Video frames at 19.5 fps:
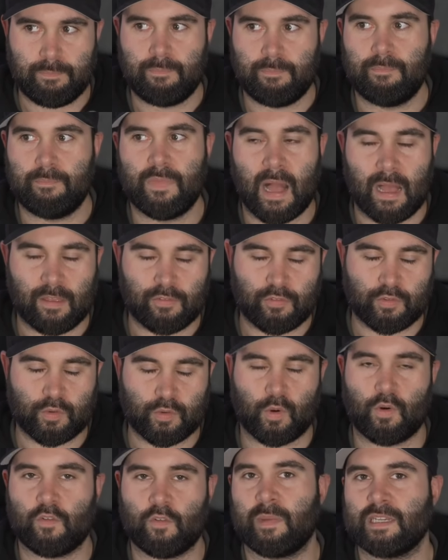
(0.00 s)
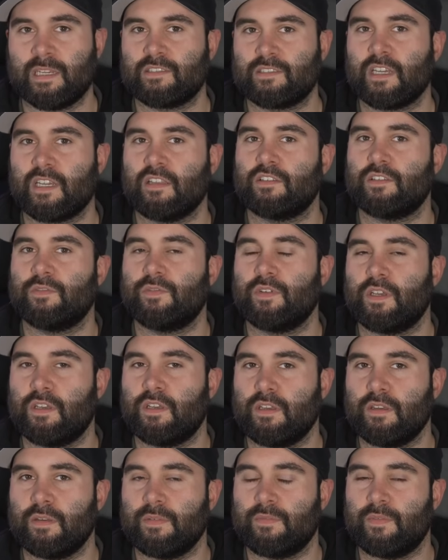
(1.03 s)
That sort of makes sense
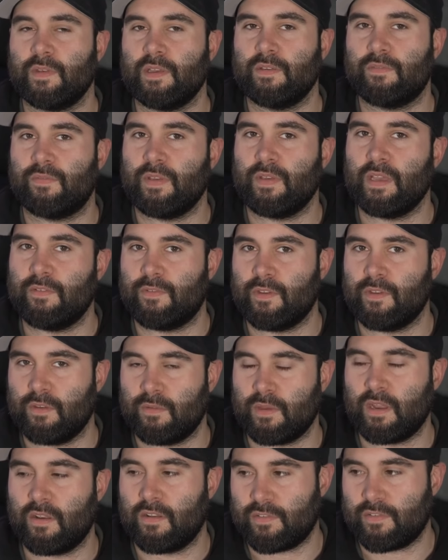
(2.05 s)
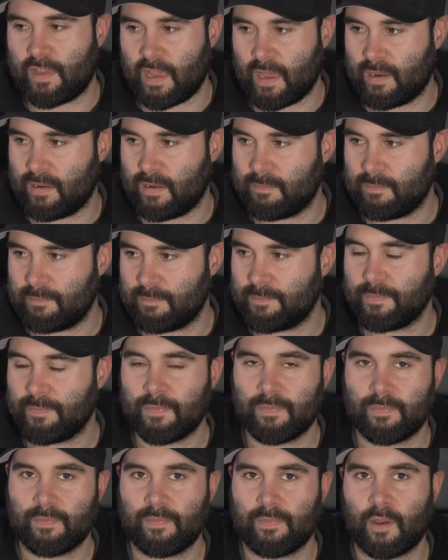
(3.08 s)
if you understand.
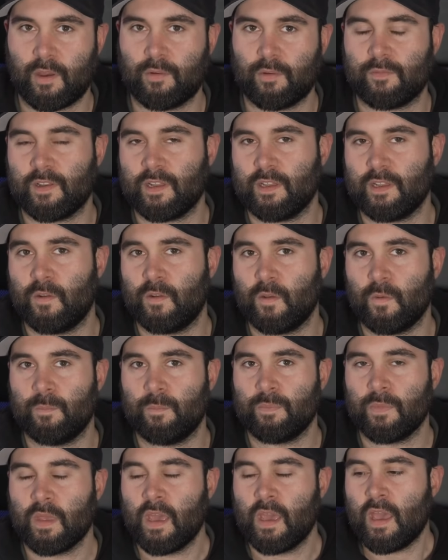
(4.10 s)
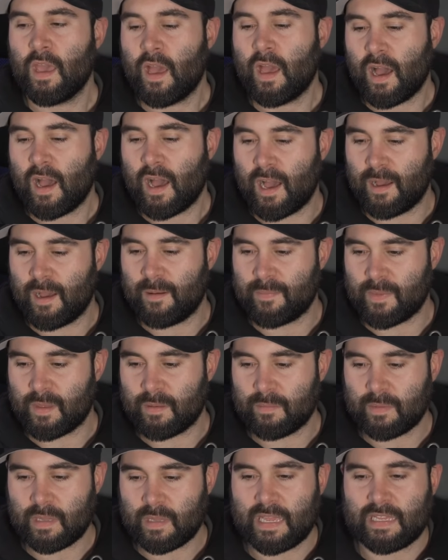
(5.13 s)
Hopefully you do.
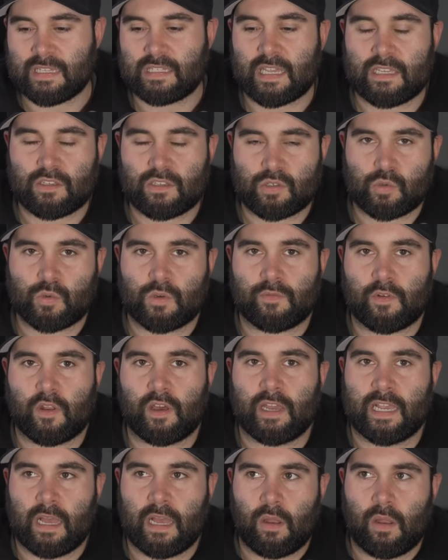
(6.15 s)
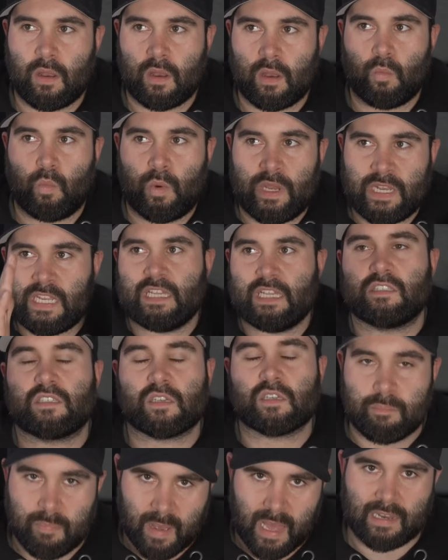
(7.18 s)
It's sort of like we need to
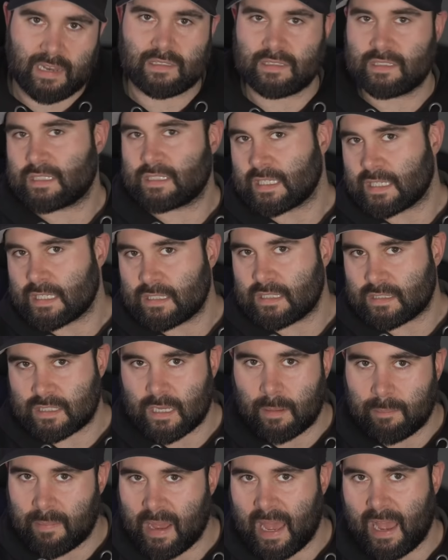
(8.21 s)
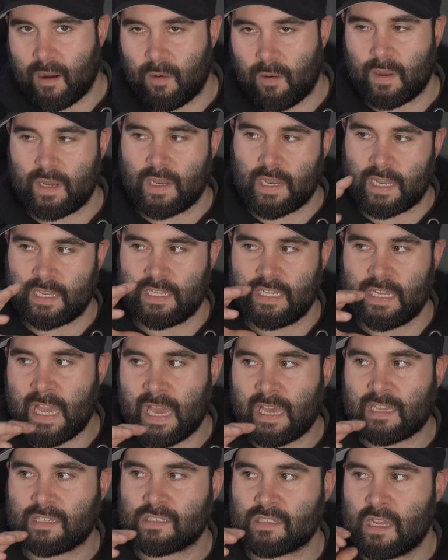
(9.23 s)
balance it somehow. And
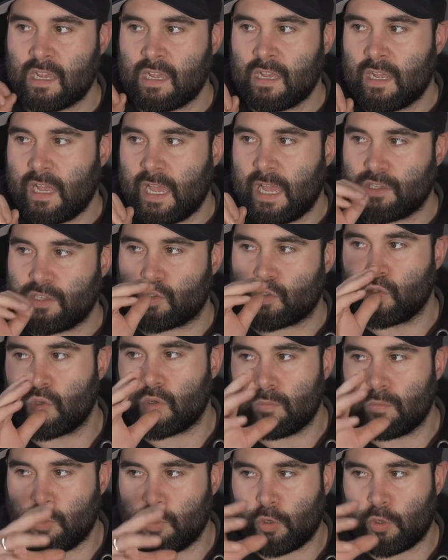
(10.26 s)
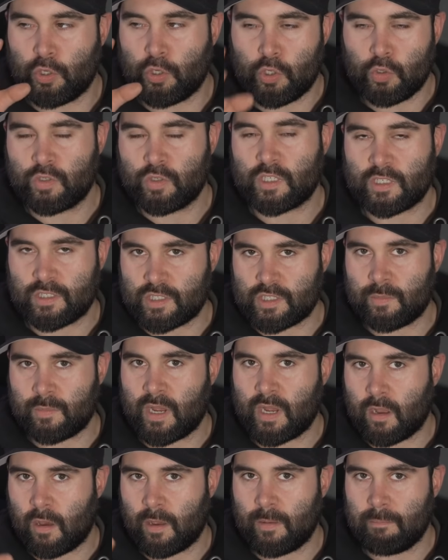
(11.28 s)
yes, it's, you know, using
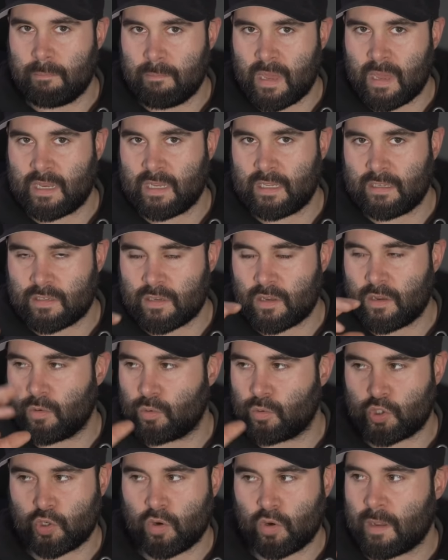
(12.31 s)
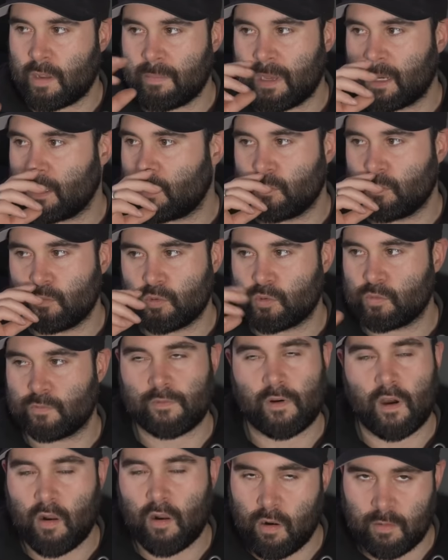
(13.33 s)
somewhere like MediCert or Shotgun Medicals or
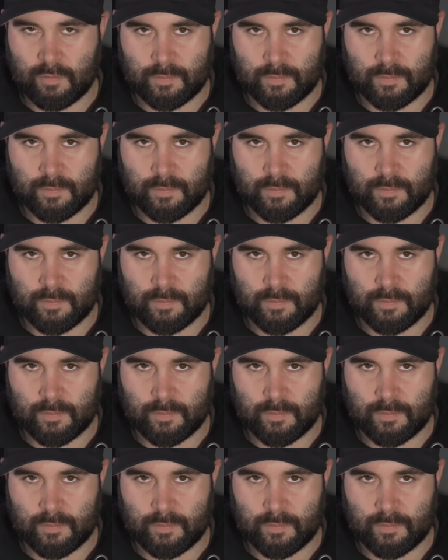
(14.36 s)
Firearms